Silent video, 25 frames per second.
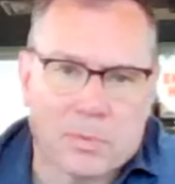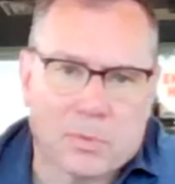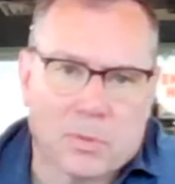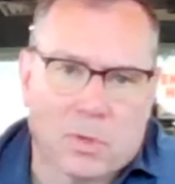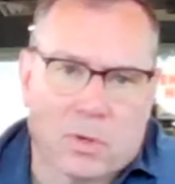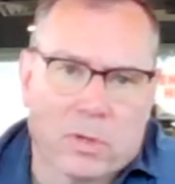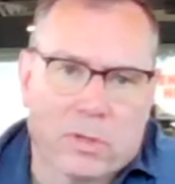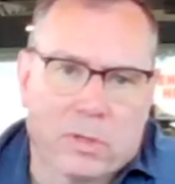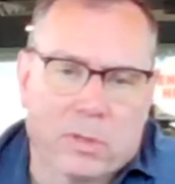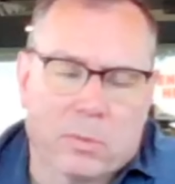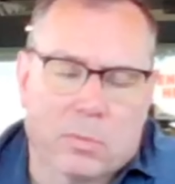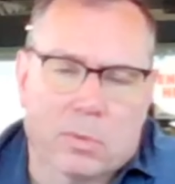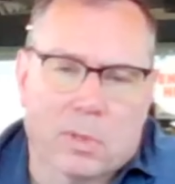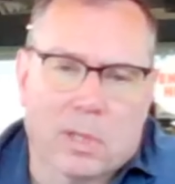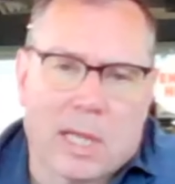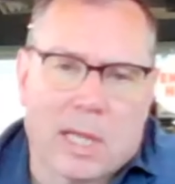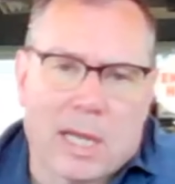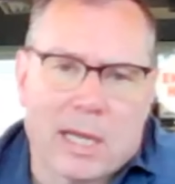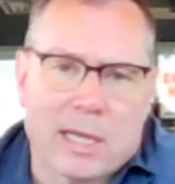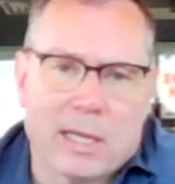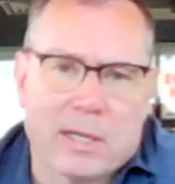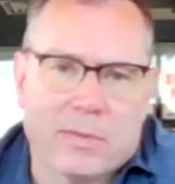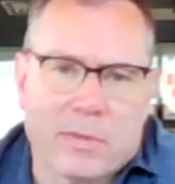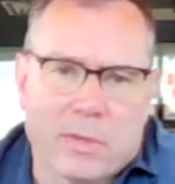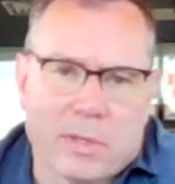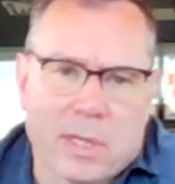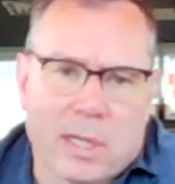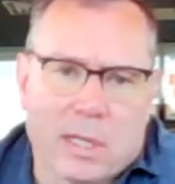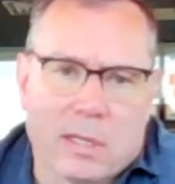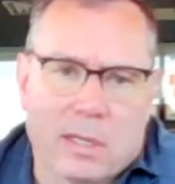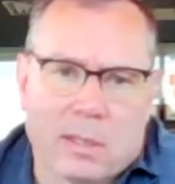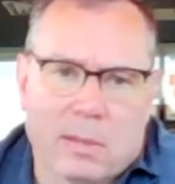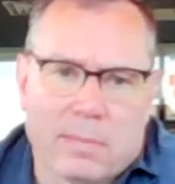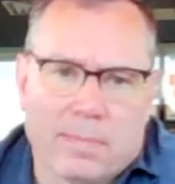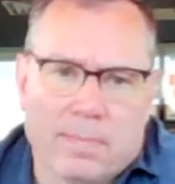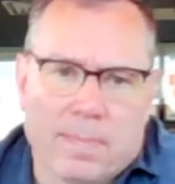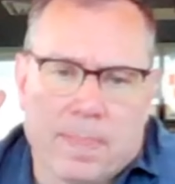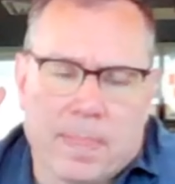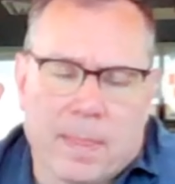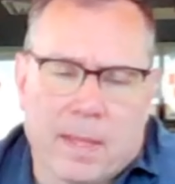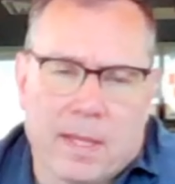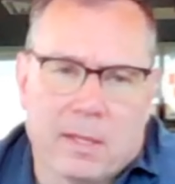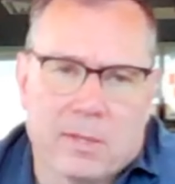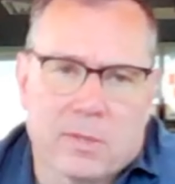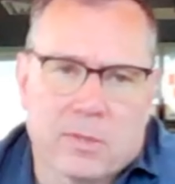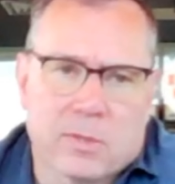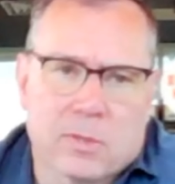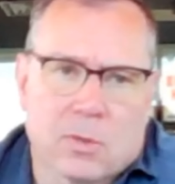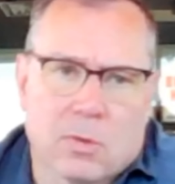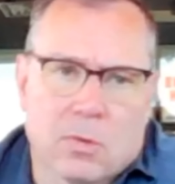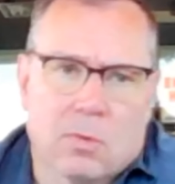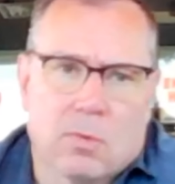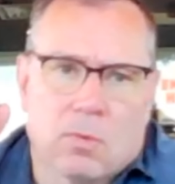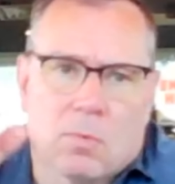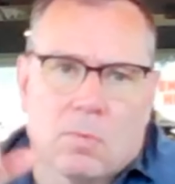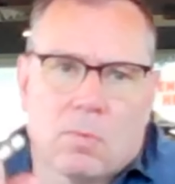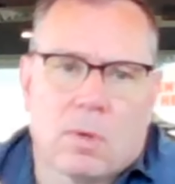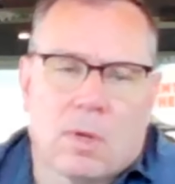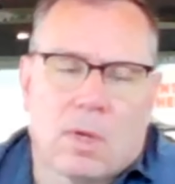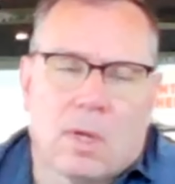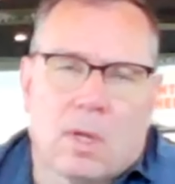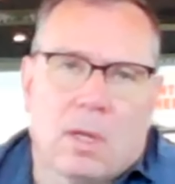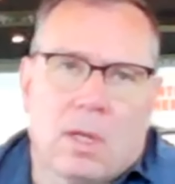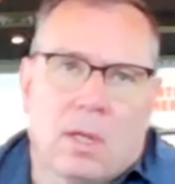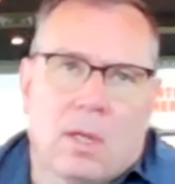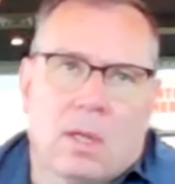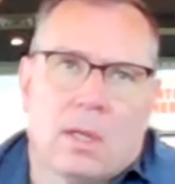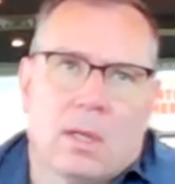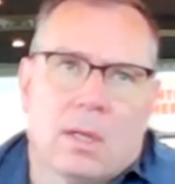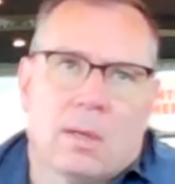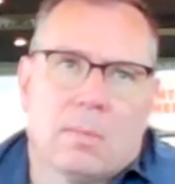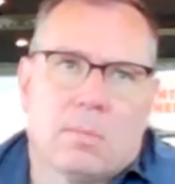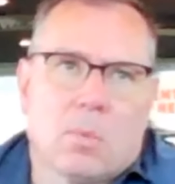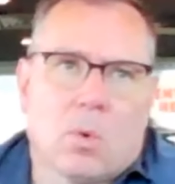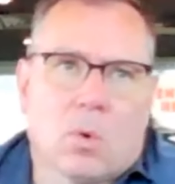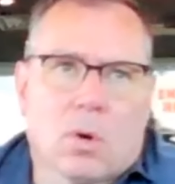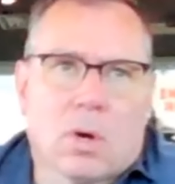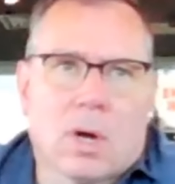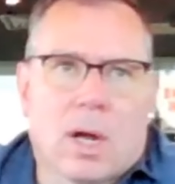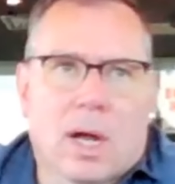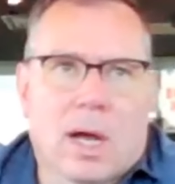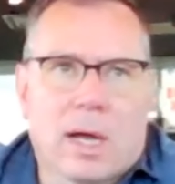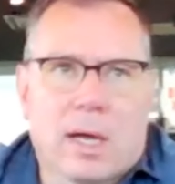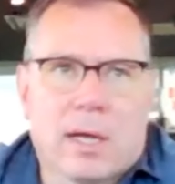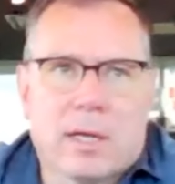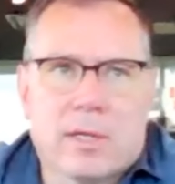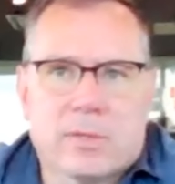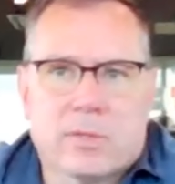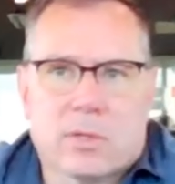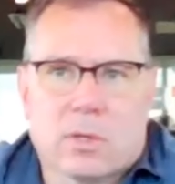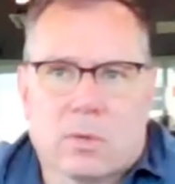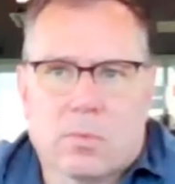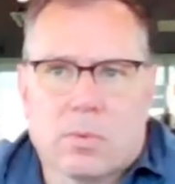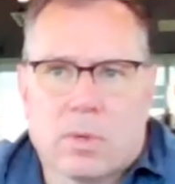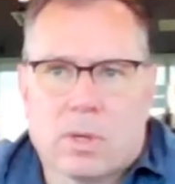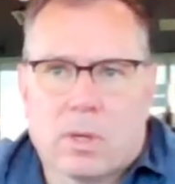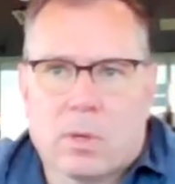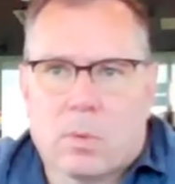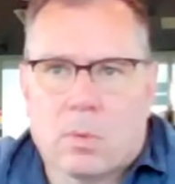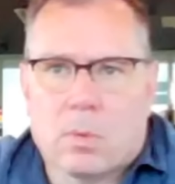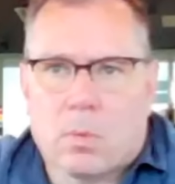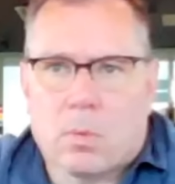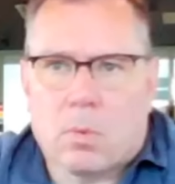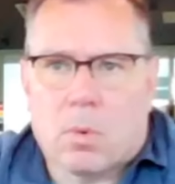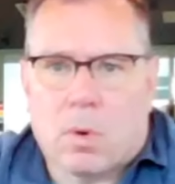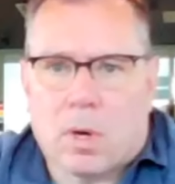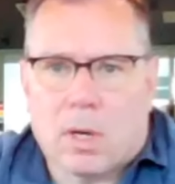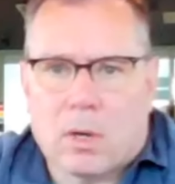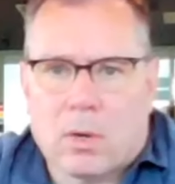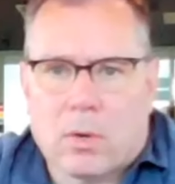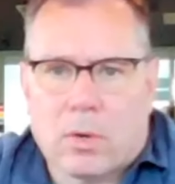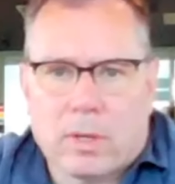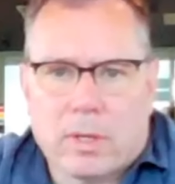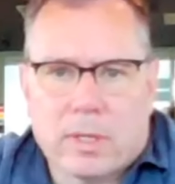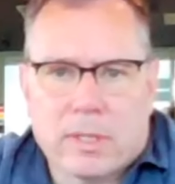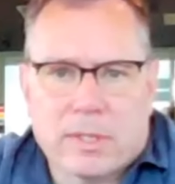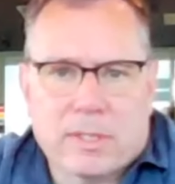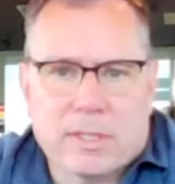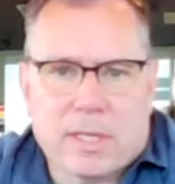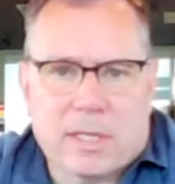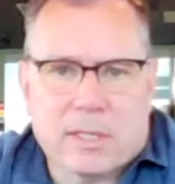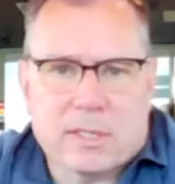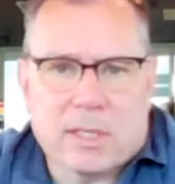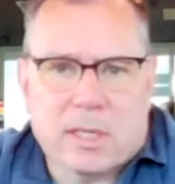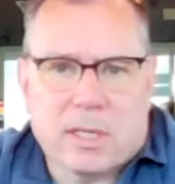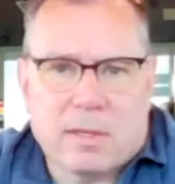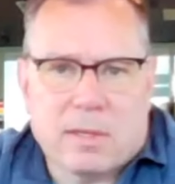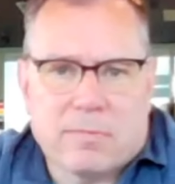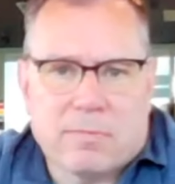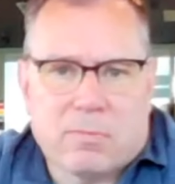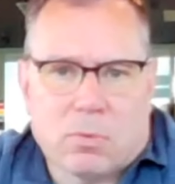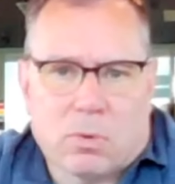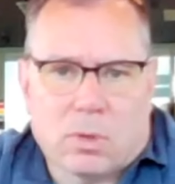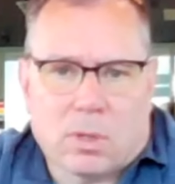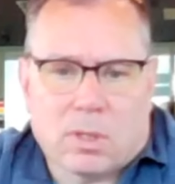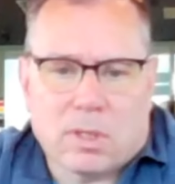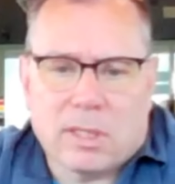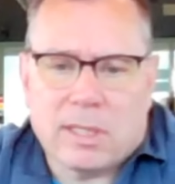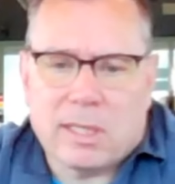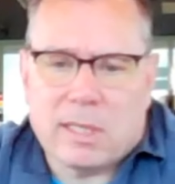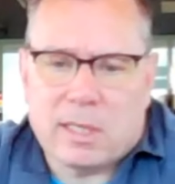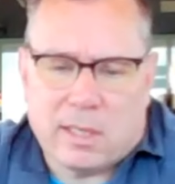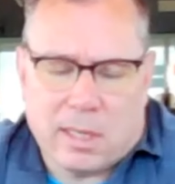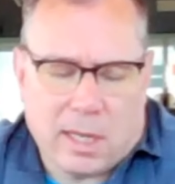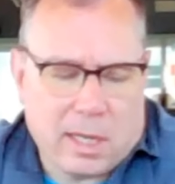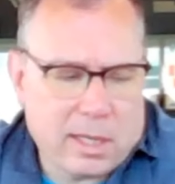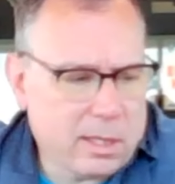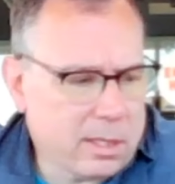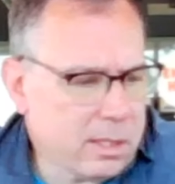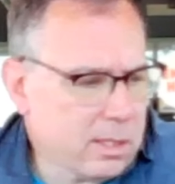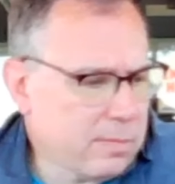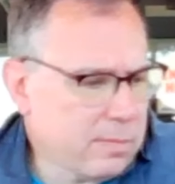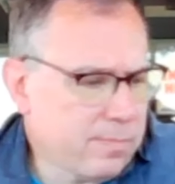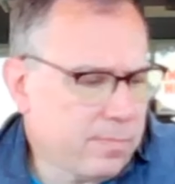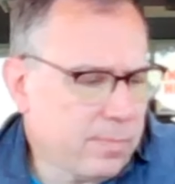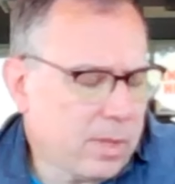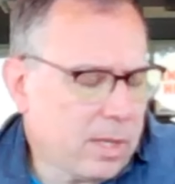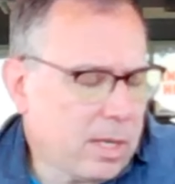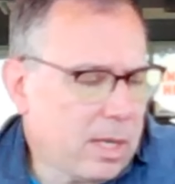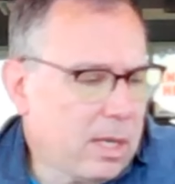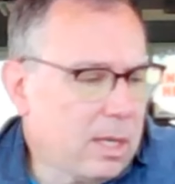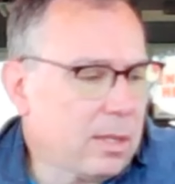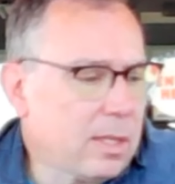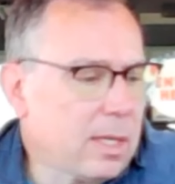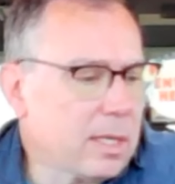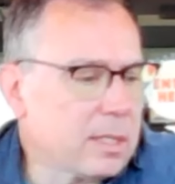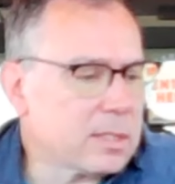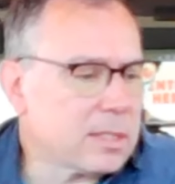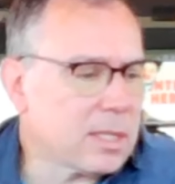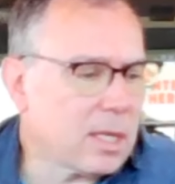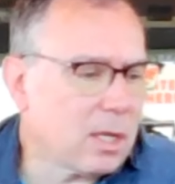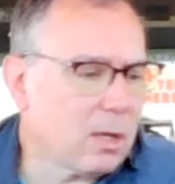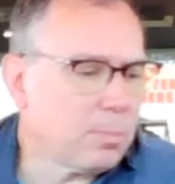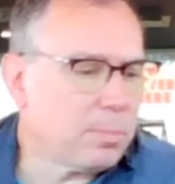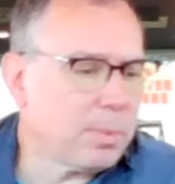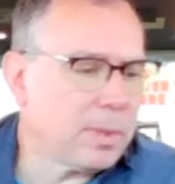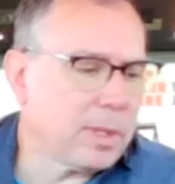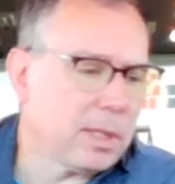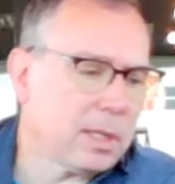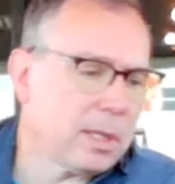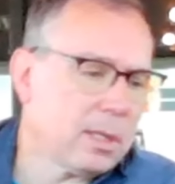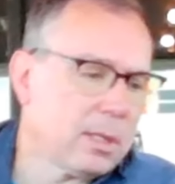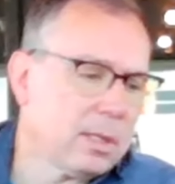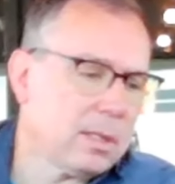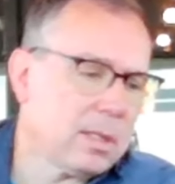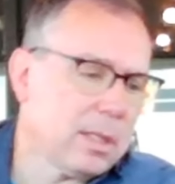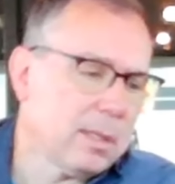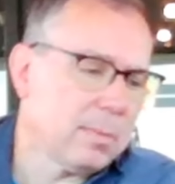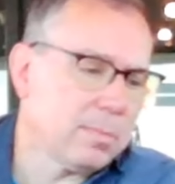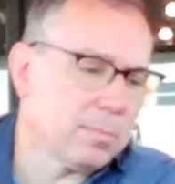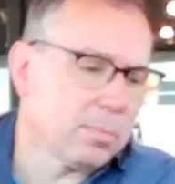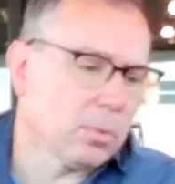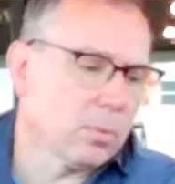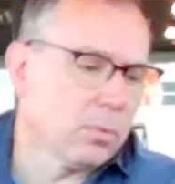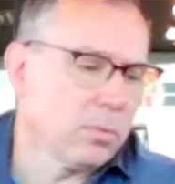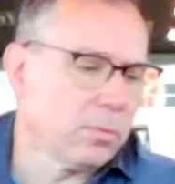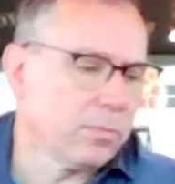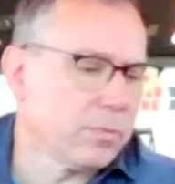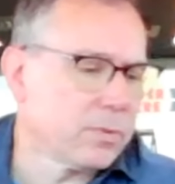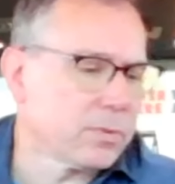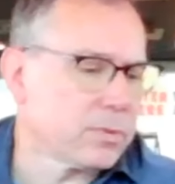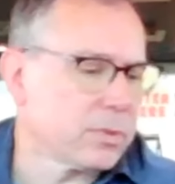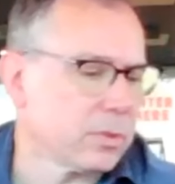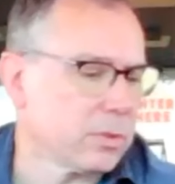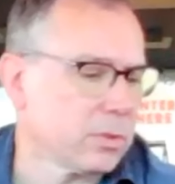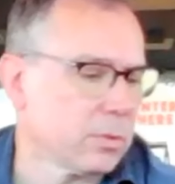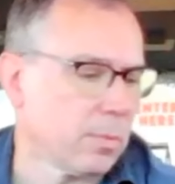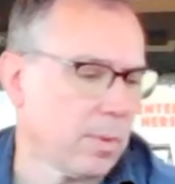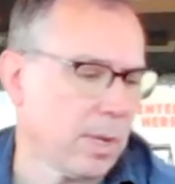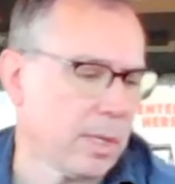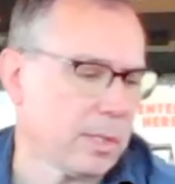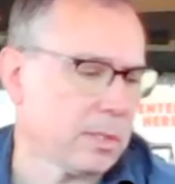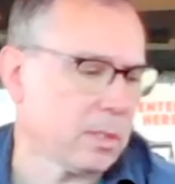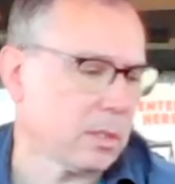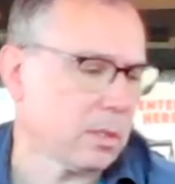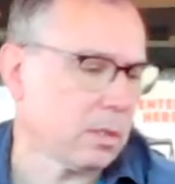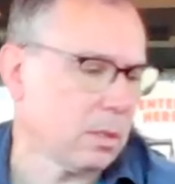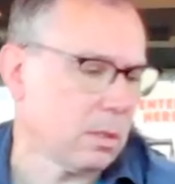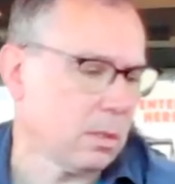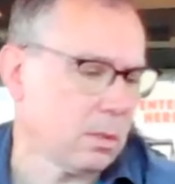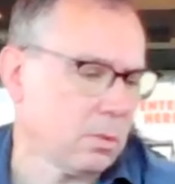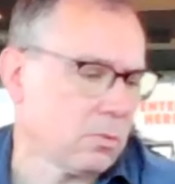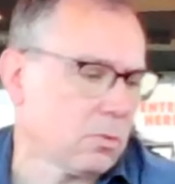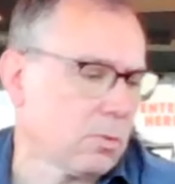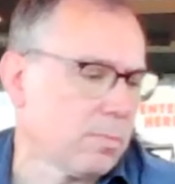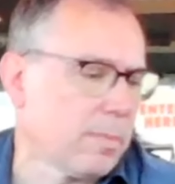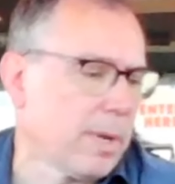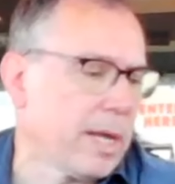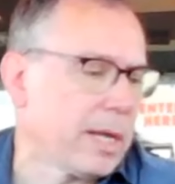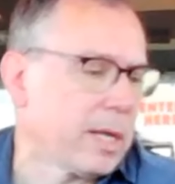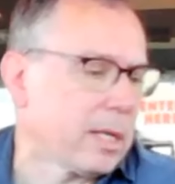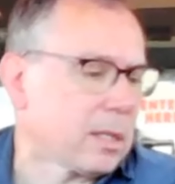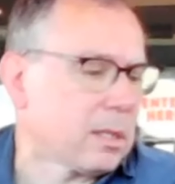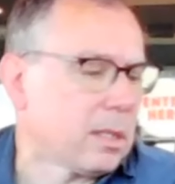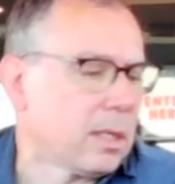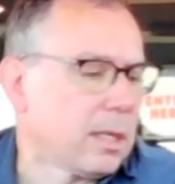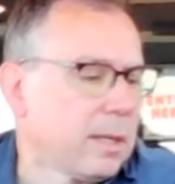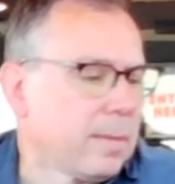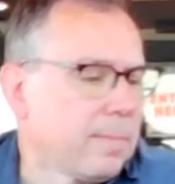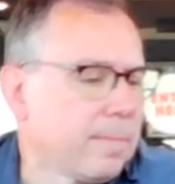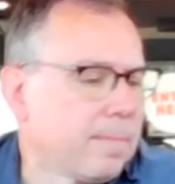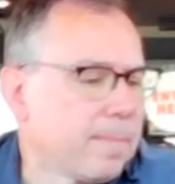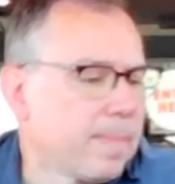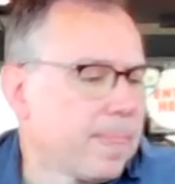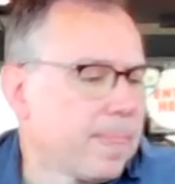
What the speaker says: starting to rely on the data. And so more eyes are requiring necessity for clean data, and that's helping improve the situation dramatically.